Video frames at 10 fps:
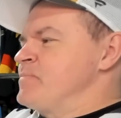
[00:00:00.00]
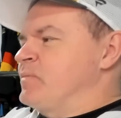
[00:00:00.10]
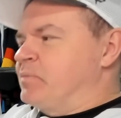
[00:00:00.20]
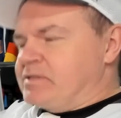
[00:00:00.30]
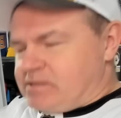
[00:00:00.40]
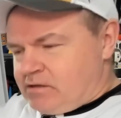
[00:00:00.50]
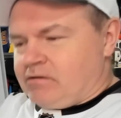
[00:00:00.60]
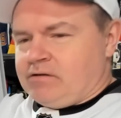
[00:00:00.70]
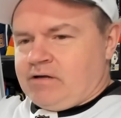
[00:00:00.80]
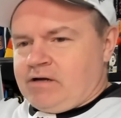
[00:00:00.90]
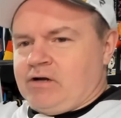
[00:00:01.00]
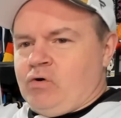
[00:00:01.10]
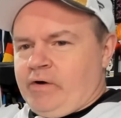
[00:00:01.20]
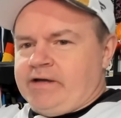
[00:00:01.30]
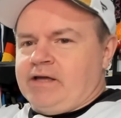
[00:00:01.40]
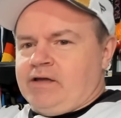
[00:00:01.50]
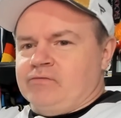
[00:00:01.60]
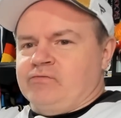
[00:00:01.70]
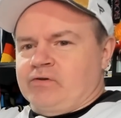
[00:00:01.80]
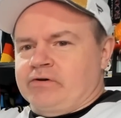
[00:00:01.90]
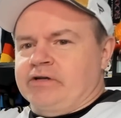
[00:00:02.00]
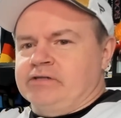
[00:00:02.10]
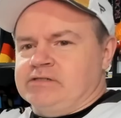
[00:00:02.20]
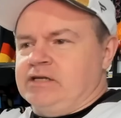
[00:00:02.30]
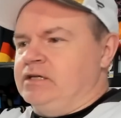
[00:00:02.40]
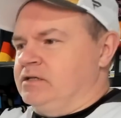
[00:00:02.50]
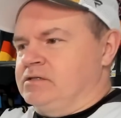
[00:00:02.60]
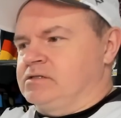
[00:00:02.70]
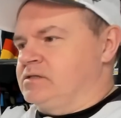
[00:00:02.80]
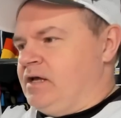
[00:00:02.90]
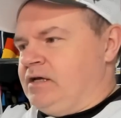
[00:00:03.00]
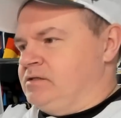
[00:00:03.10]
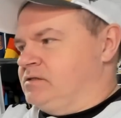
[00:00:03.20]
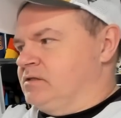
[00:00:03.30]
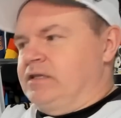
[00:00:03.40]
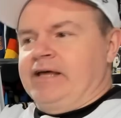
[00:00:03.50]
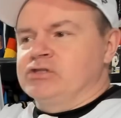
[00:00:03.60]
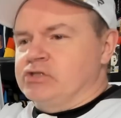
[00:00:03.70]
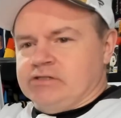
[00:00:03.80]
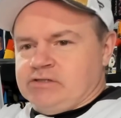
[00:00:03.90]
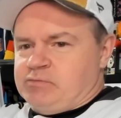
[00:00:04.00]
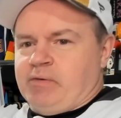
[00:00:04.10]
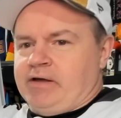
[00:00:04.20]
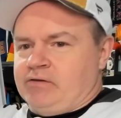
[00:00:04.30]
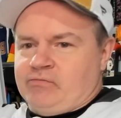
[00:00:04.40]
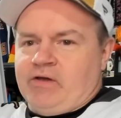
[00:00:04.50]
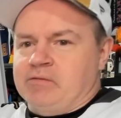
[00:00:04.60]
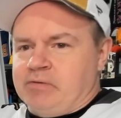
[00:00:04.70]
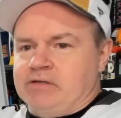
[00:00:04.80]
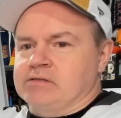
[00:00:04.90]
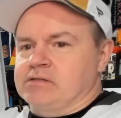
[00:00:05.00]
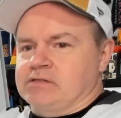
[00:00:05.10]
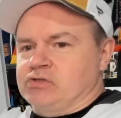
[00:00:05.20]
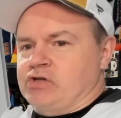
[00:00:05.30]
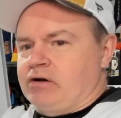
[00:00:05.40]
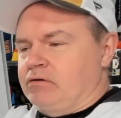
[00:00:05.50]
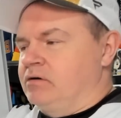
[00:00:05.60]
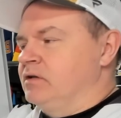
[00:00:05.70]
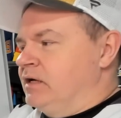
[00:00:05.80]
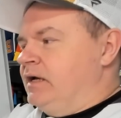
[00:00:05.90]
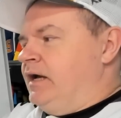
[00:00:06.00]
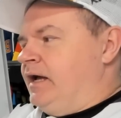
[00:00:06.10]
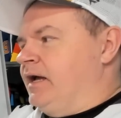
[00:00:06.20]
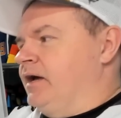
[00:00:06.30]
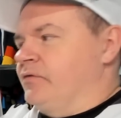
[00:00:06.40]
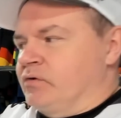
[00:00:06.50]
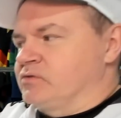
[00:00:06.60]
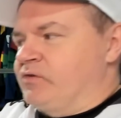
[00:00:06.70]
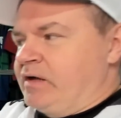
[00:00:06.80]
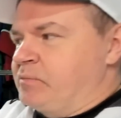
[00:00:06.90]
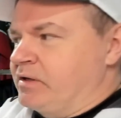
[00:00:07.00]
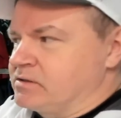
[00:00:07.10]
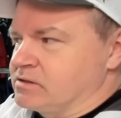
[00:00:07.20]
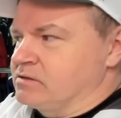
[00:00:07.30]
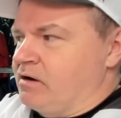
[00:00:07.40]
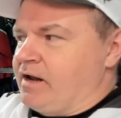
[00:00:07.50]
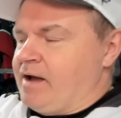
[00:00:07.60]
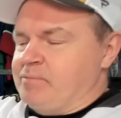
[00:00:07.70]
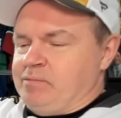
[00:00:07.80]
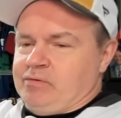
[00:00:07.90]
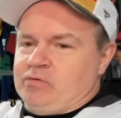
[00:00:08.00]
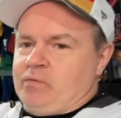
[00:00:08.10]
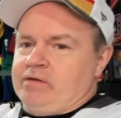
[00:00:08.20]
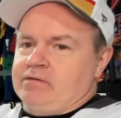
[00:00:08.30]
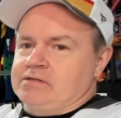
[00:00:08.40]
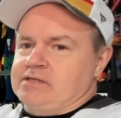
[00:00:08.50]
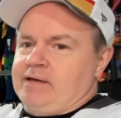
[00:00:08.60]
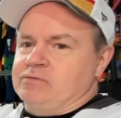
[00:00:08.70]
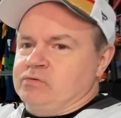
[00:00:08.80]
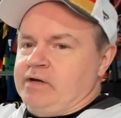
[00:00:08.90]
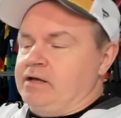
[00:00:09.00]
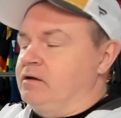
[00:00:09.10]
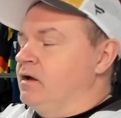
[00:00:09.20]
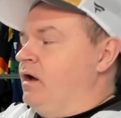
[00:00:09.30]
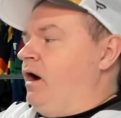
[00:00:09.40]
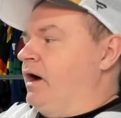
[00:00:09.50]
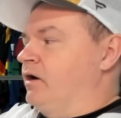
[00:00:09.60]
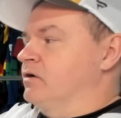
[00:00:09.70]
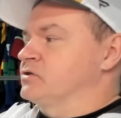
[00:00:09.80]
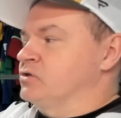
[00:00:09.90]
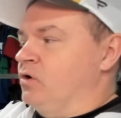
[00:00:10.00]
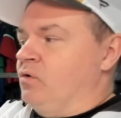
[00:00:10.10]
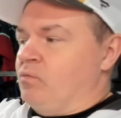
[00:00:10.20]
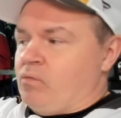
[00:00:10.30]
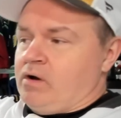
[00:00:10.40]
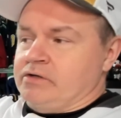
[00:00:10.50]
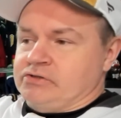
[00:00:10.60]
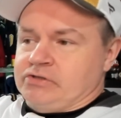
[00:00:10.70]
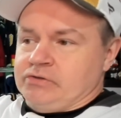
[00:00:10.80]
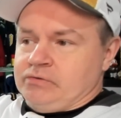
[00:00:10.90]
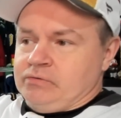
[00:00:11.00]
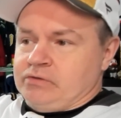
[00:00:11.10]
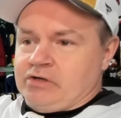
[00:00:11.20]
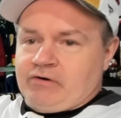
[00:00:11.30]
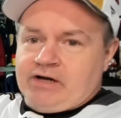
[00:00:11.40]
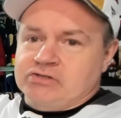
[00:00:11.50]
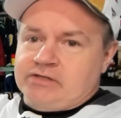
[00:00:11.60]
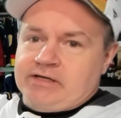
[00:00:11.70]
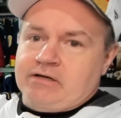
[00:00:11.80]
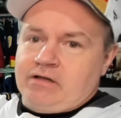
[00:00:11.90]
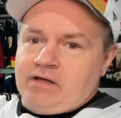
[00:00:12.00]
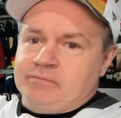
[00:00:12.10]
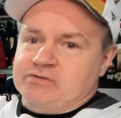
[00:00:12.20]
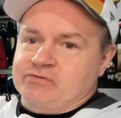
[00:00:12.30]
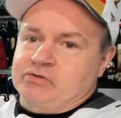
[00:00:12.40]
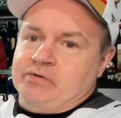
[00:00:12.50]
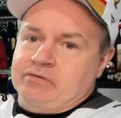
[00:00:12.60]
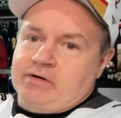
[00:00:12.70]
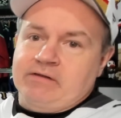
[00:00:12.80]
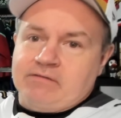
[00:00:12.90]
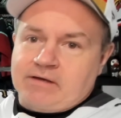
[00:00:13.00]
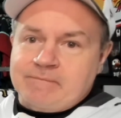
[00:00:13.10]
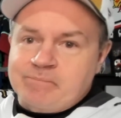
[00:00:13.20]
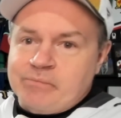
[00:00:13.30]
but still, Quick and Fleury seen as legends by the fan bases in general, and those fan bases not happy about the way things came to an end. I also want to congratulate Columbus for doing the right thing.